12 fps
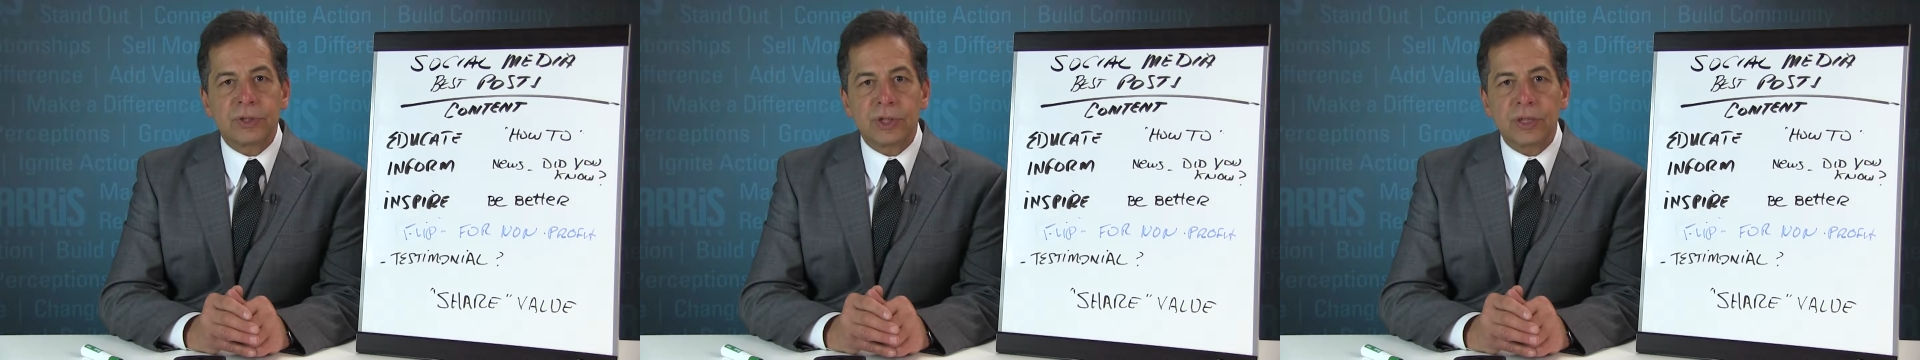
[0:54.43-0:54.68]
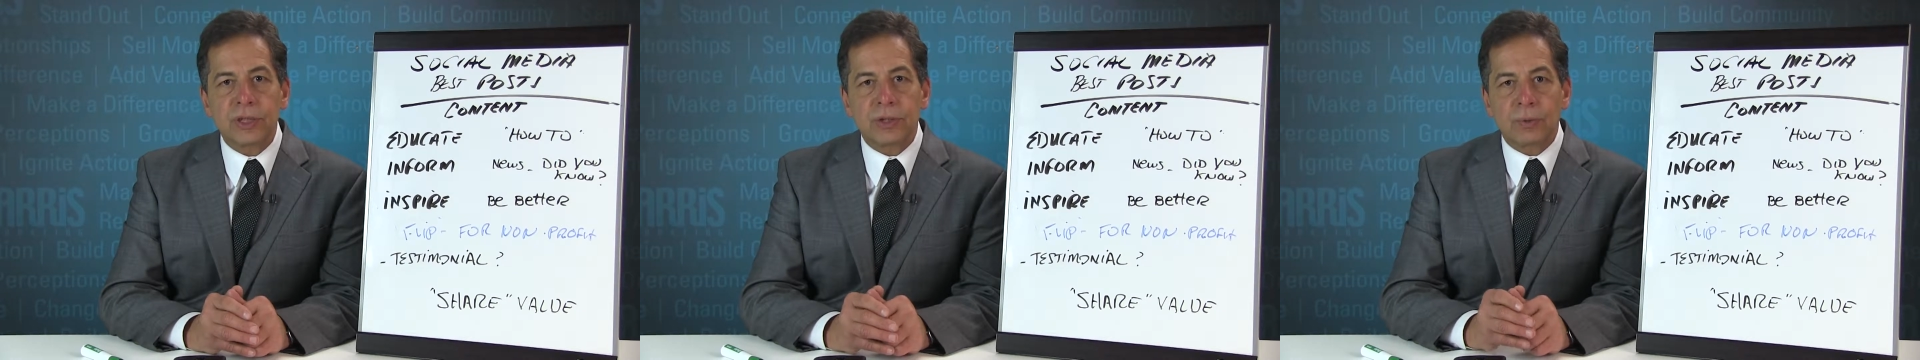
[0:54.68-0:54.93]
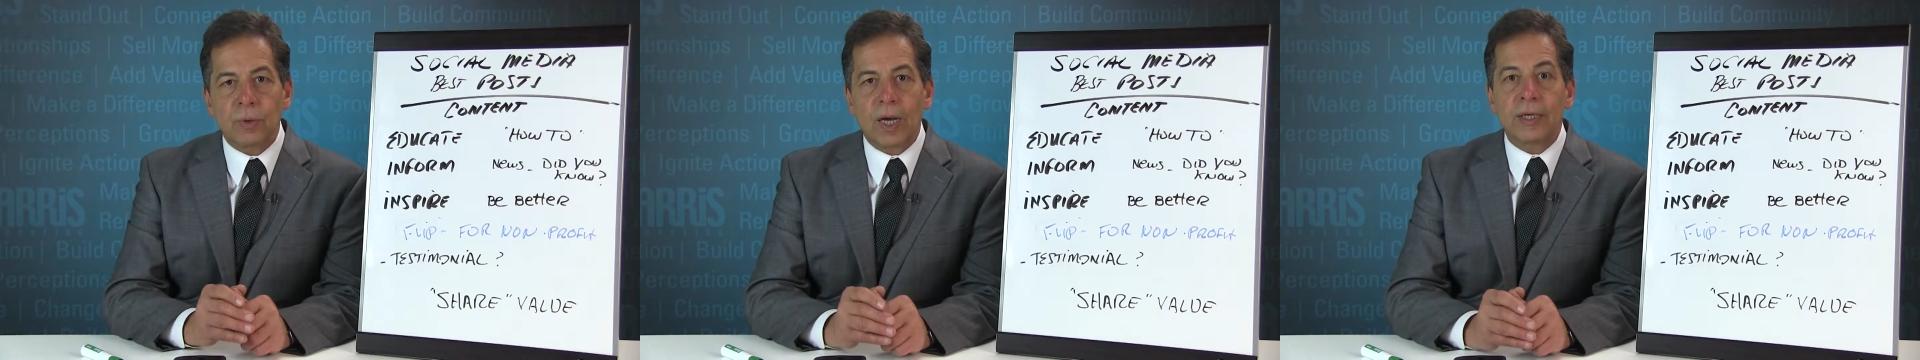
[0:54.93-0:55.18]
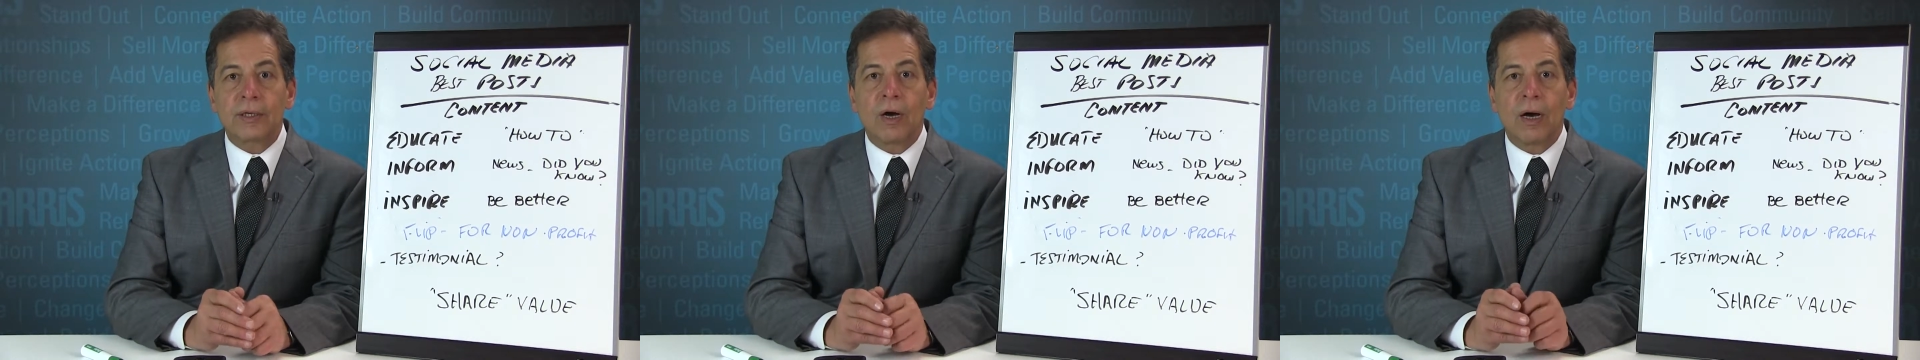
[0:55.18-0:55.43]
just the
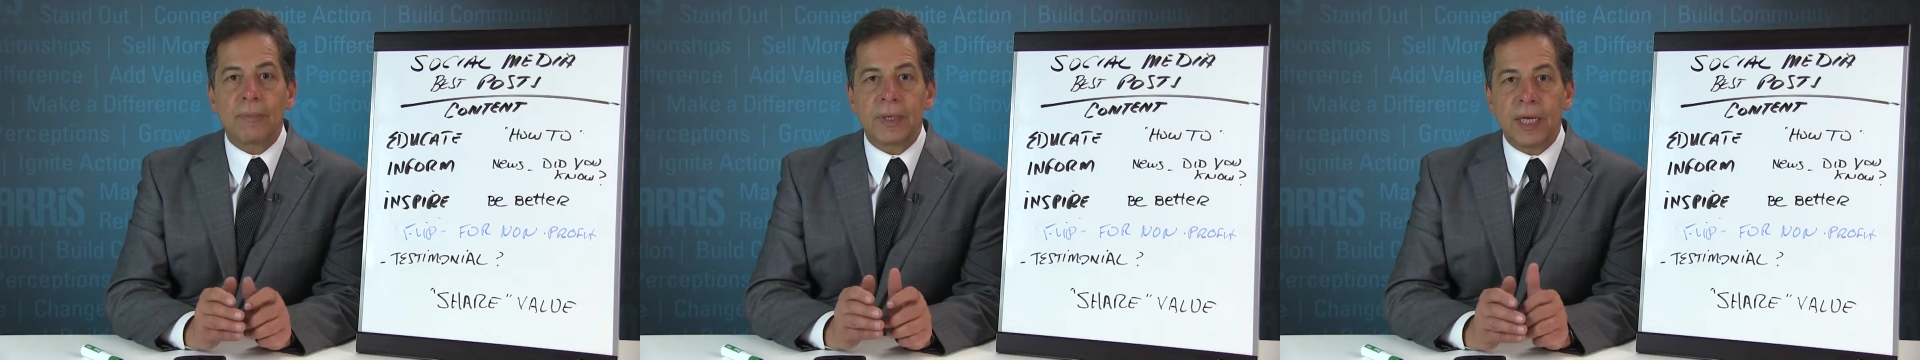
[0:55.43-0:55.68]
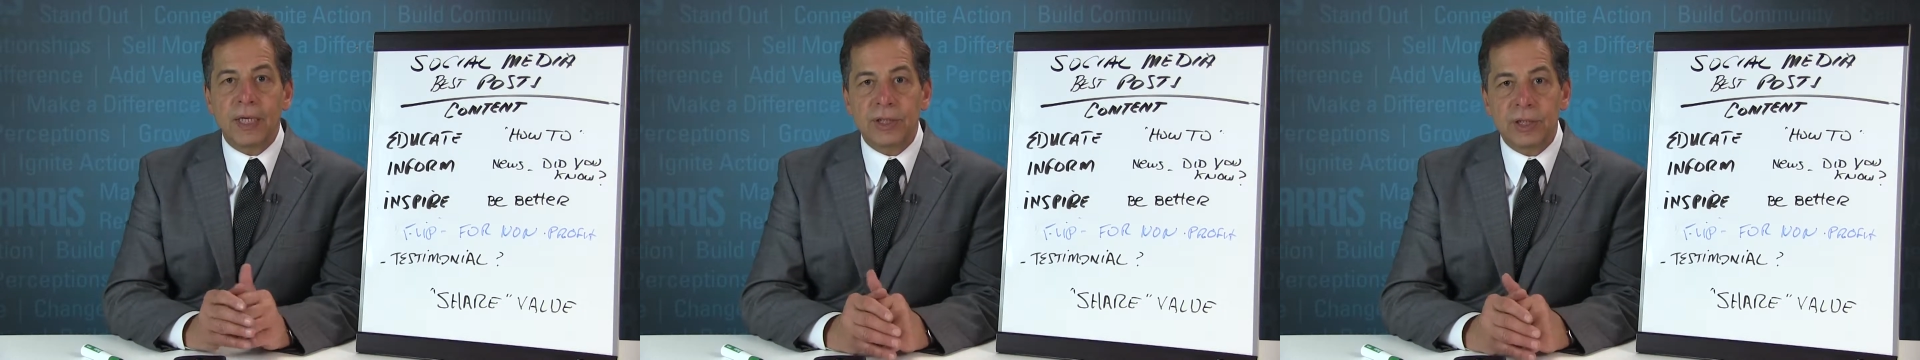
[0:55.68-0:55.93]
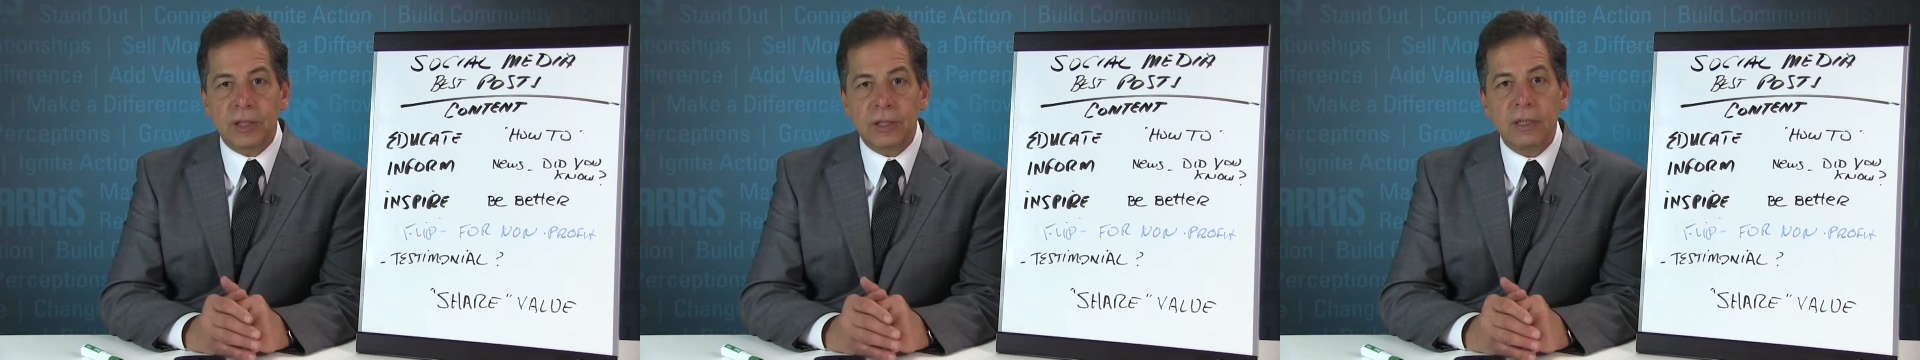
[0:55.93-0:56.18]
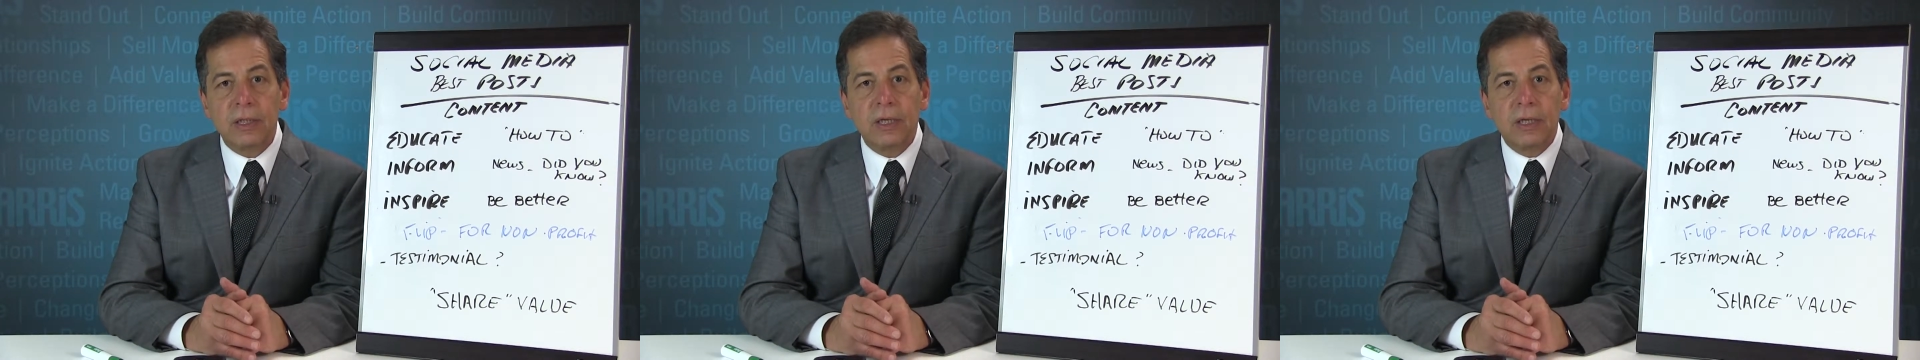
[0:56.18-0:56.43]
right
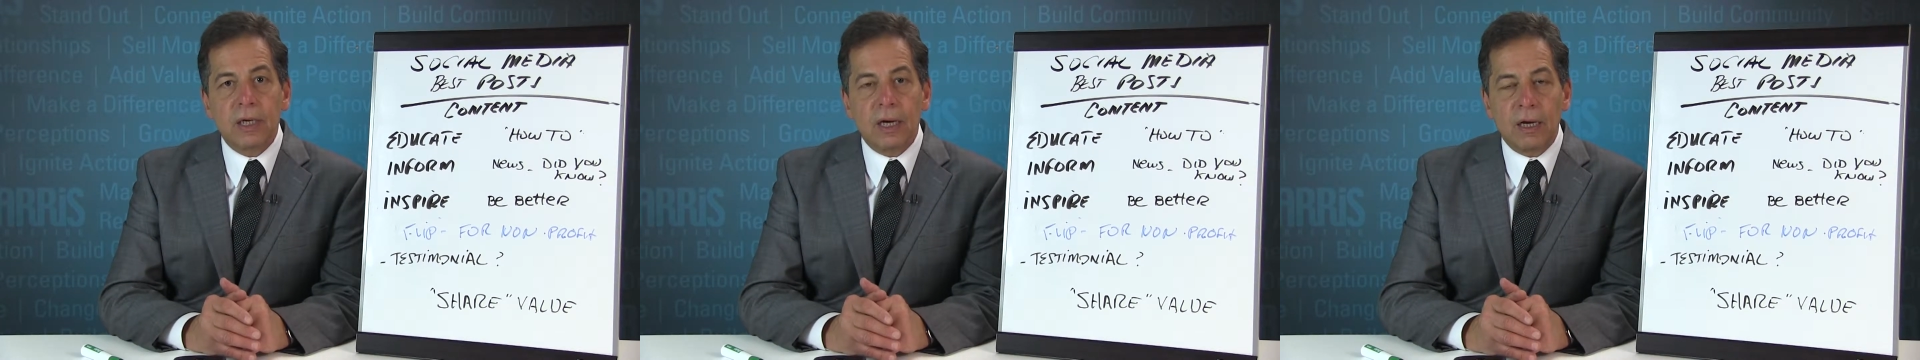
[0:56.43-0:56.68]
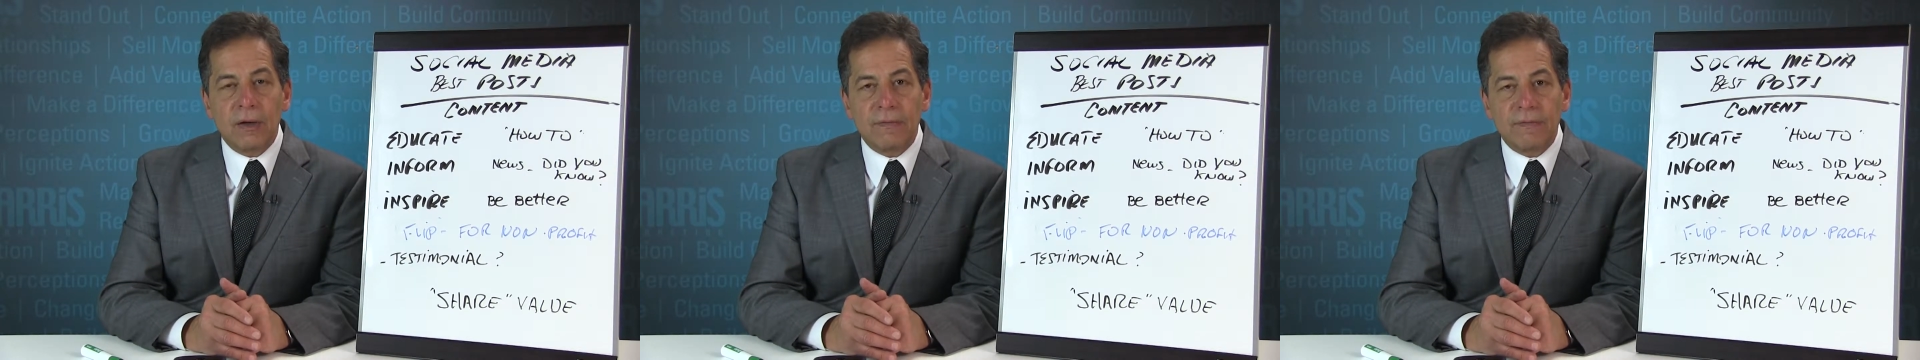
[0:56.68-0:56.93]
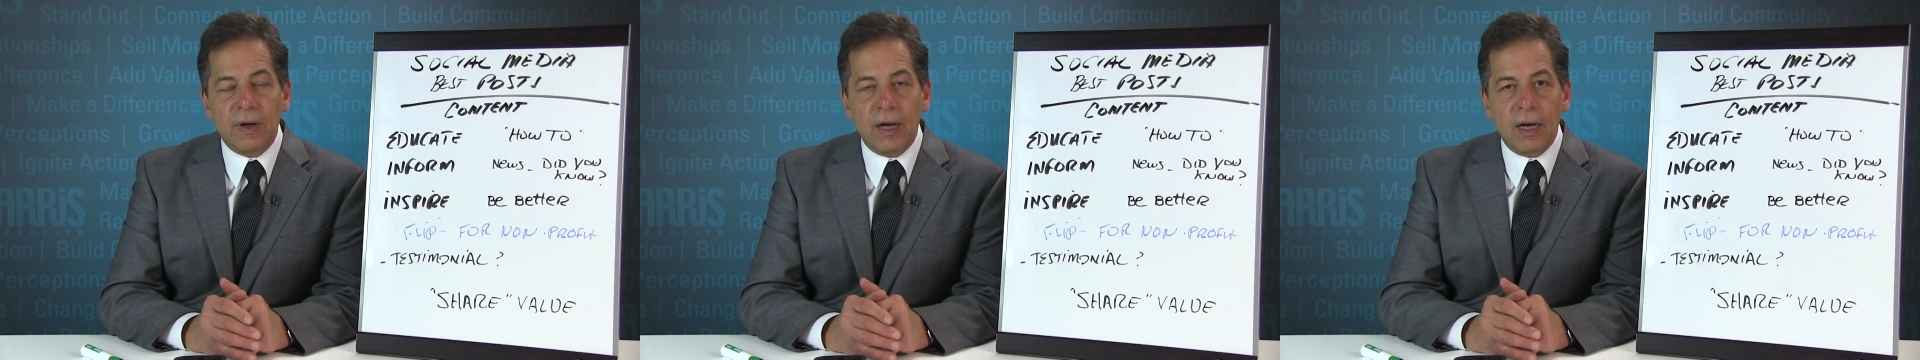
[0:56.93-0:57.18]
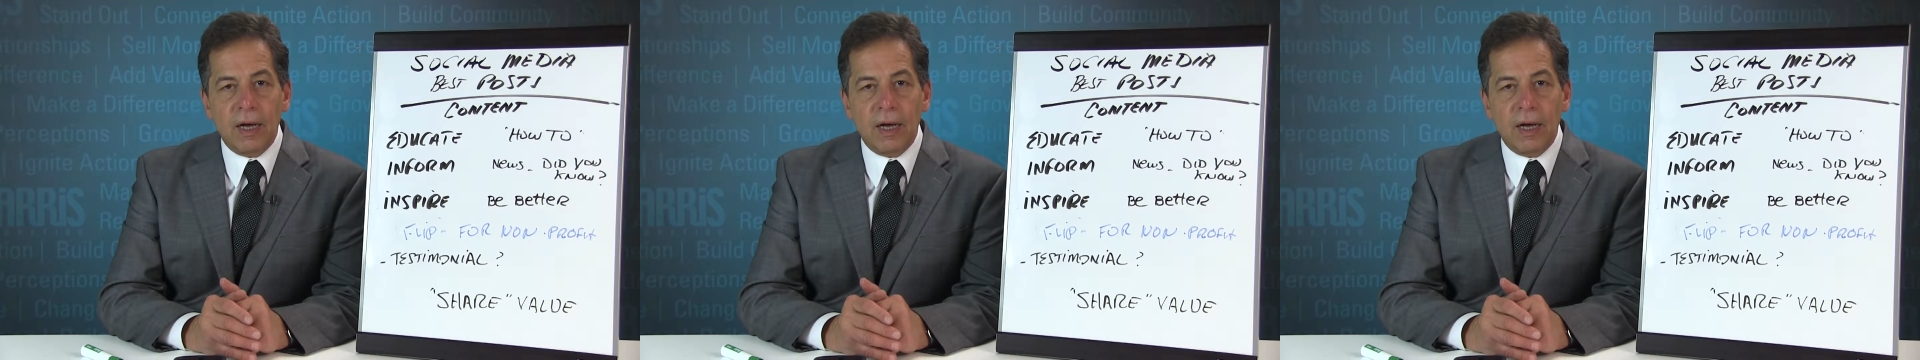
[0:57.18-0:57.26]
combination of